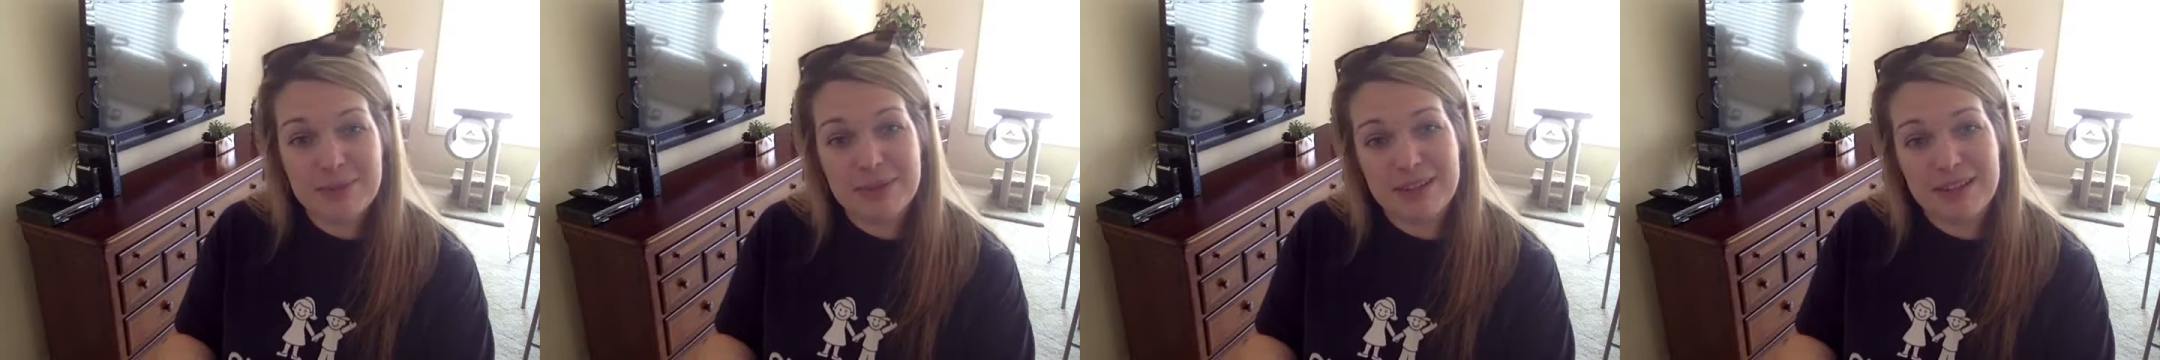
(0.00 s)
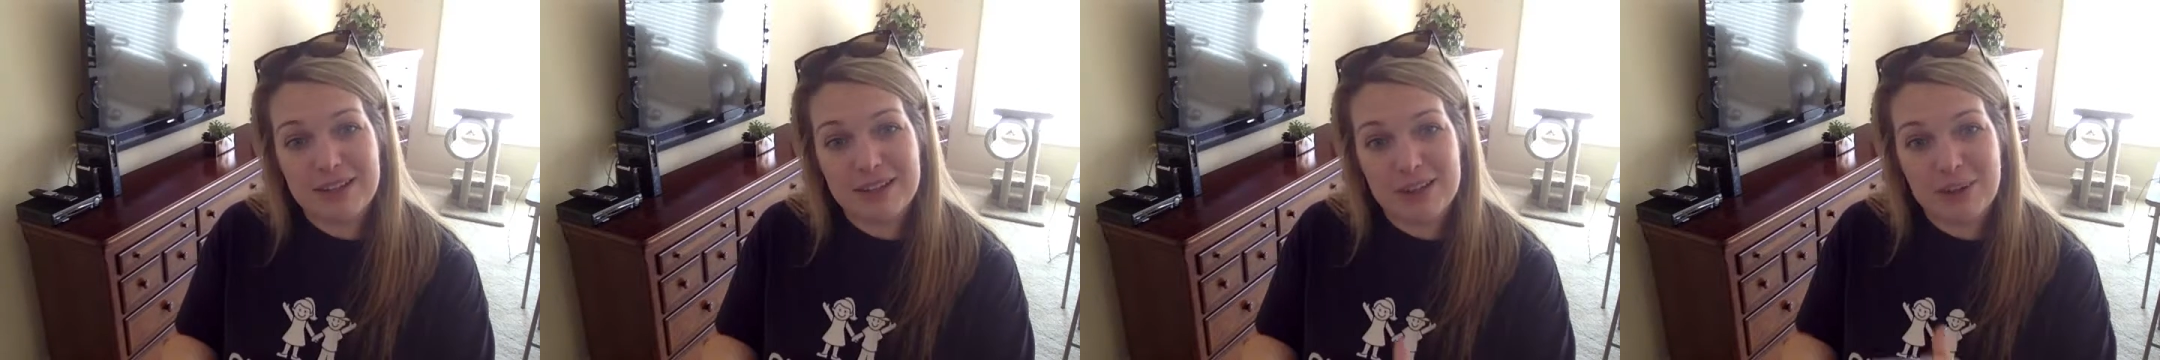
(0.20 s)

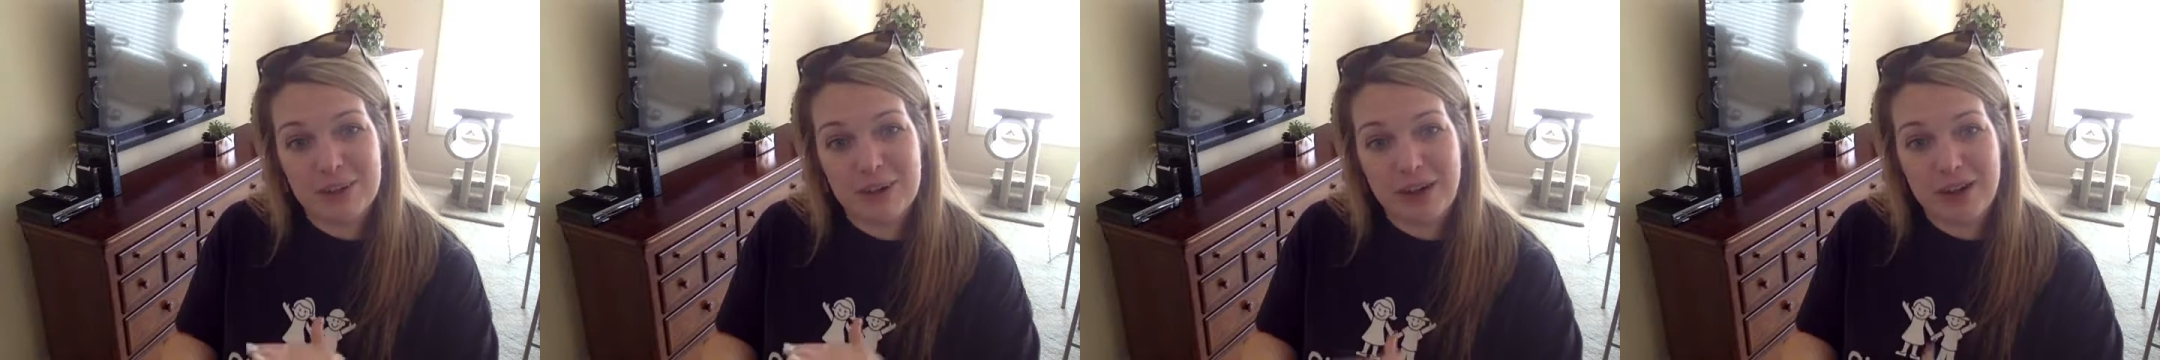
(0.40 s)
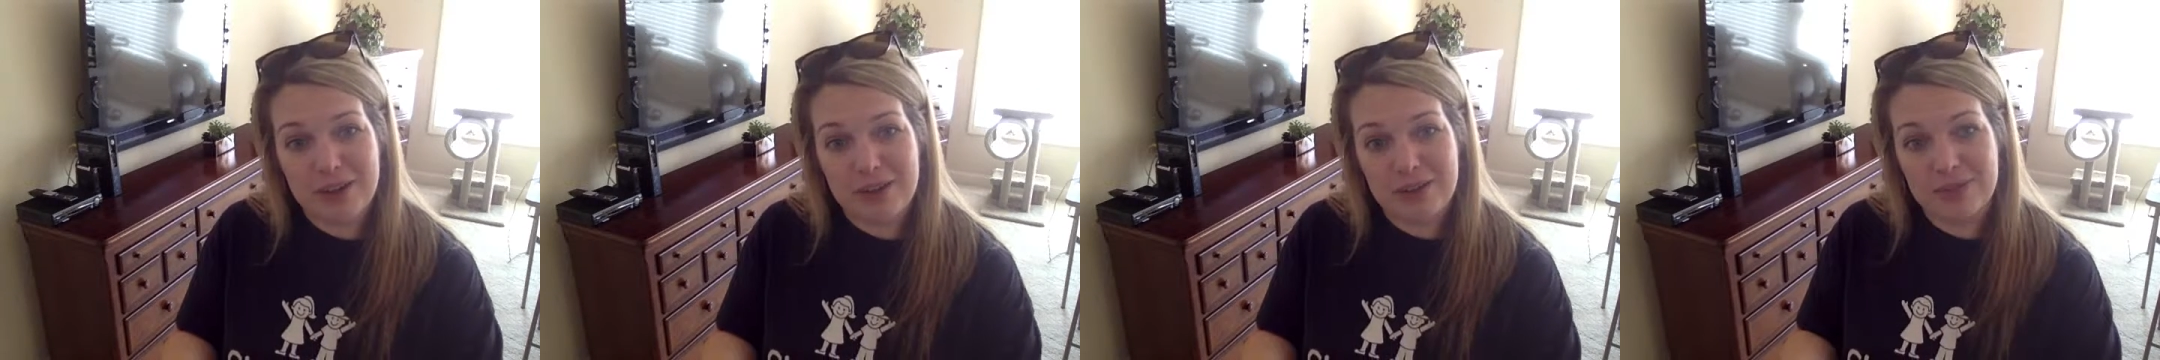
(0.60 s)
but they don't
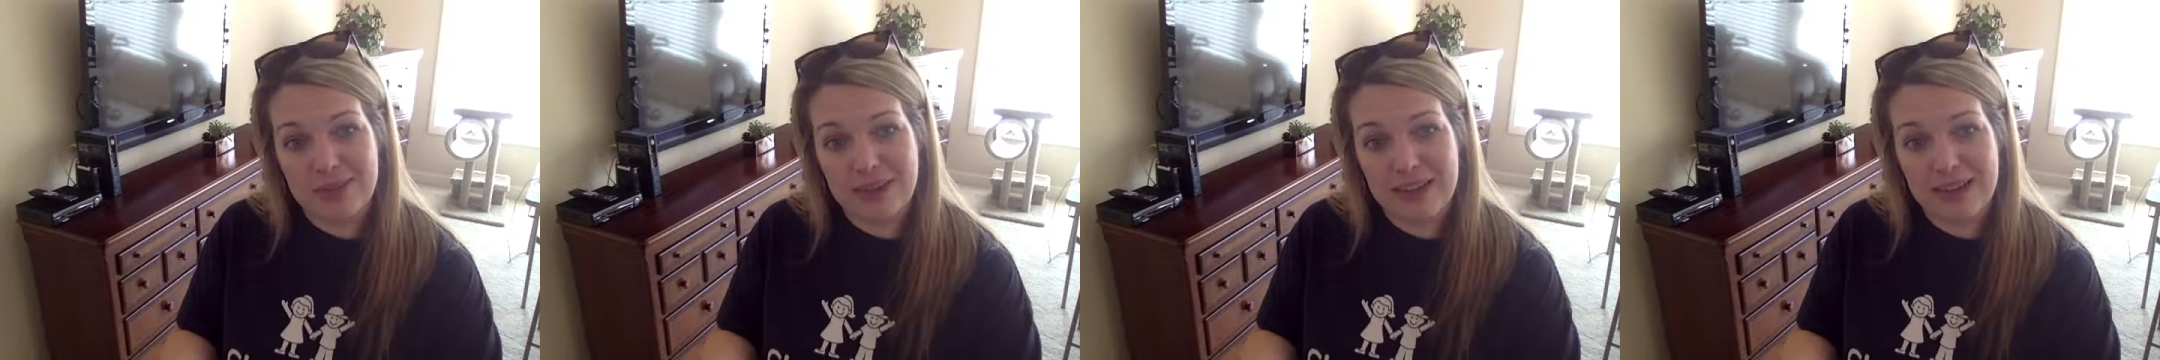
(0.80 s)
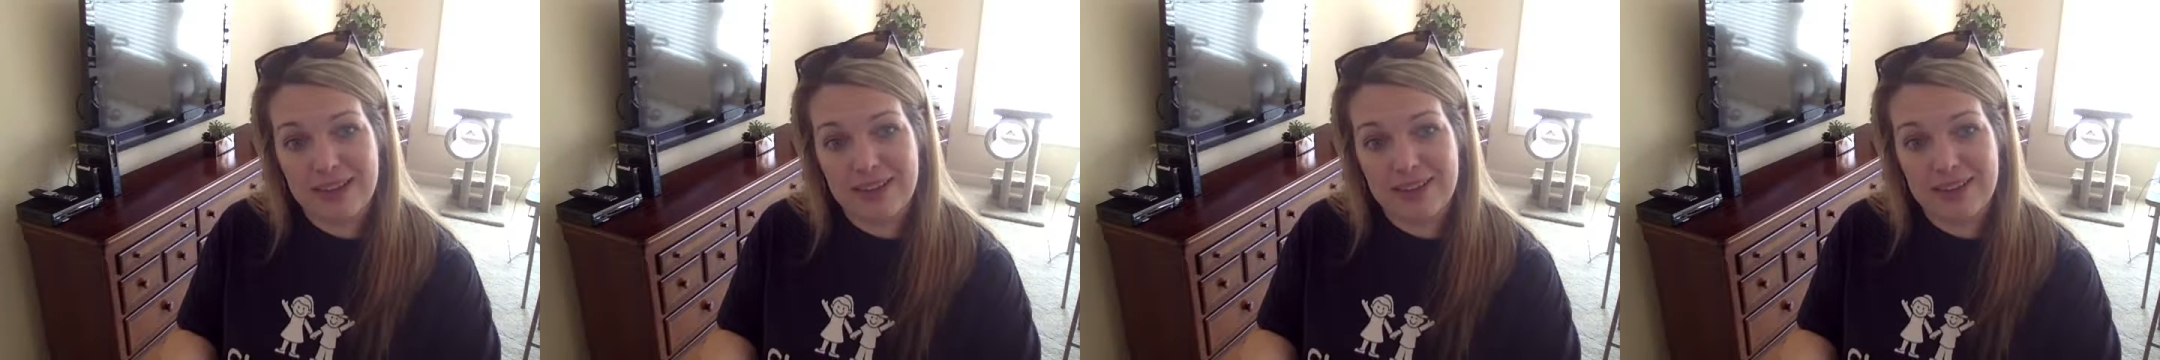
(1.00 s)

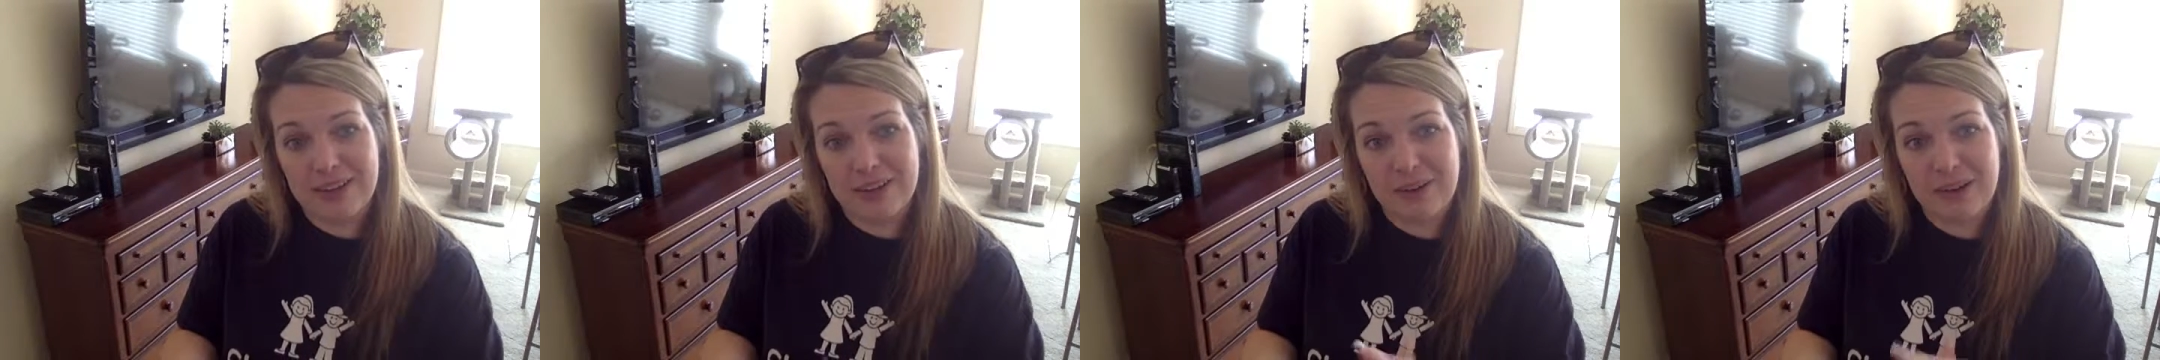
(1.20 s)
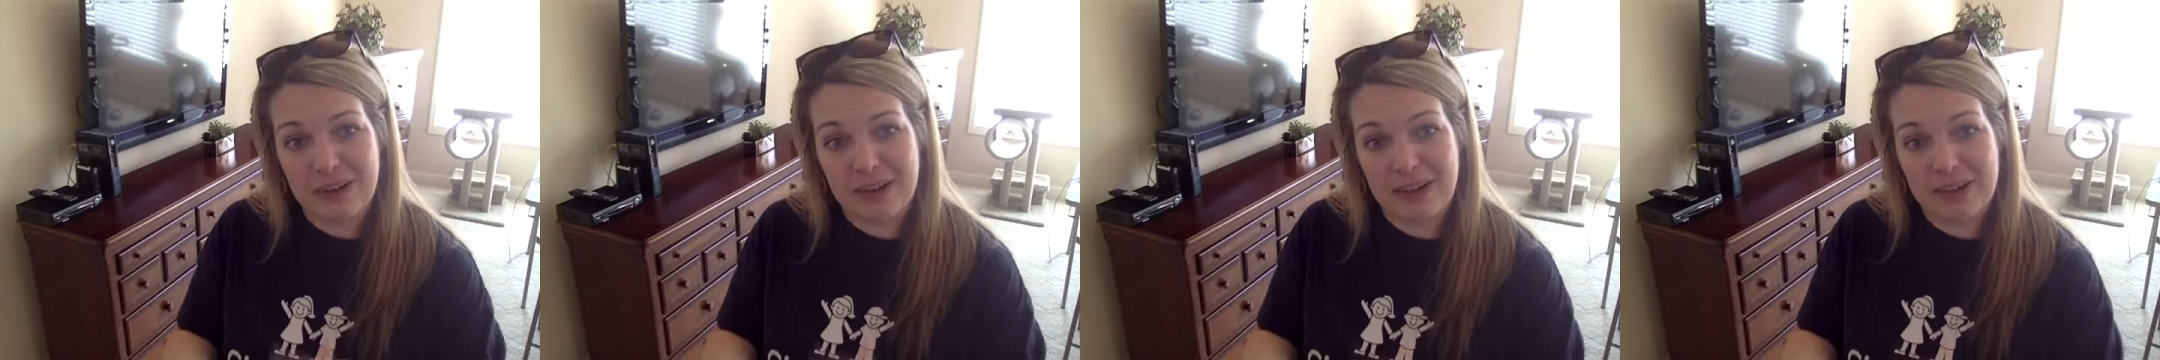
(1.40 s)
underwrite it and they
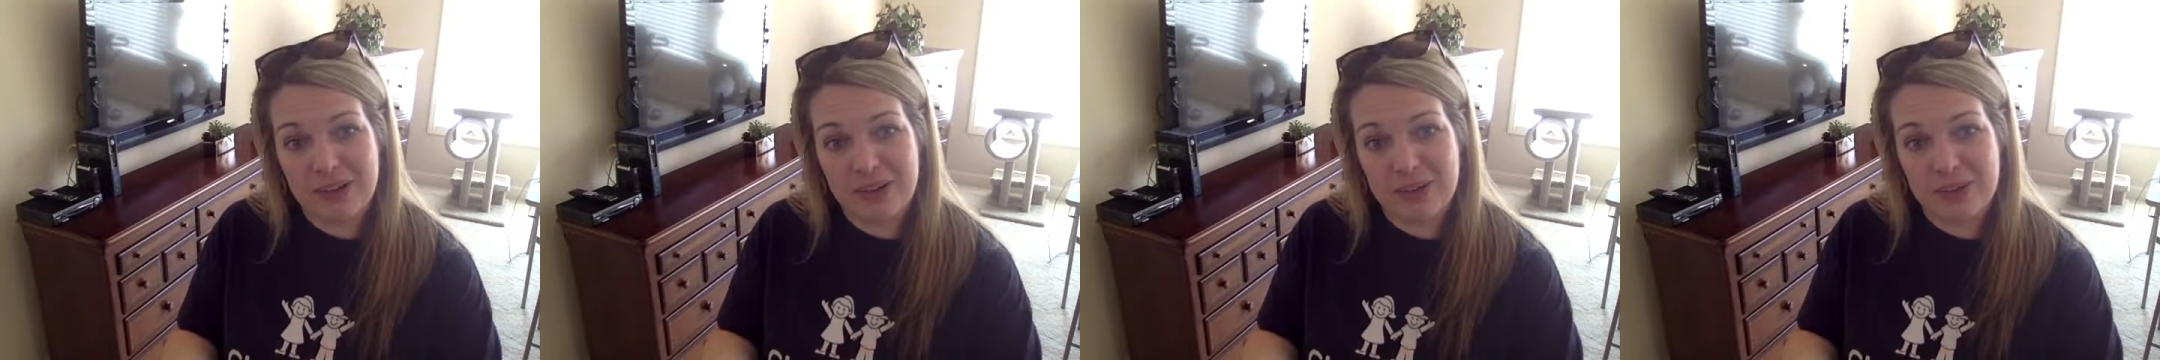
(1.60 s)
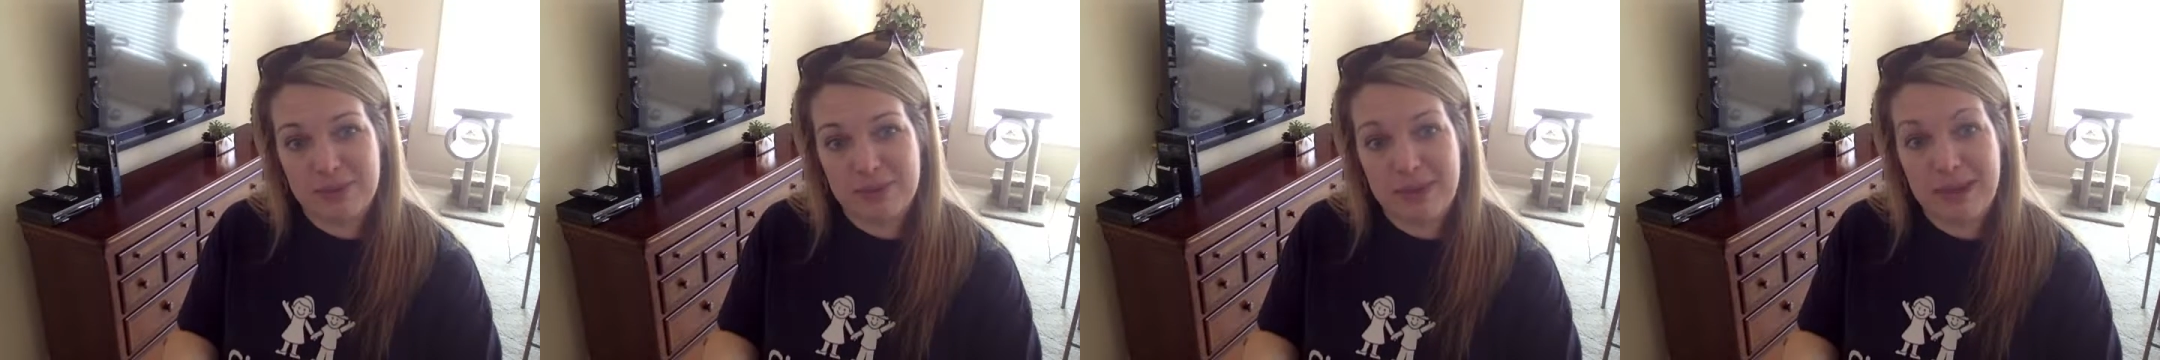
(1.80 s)
don't actually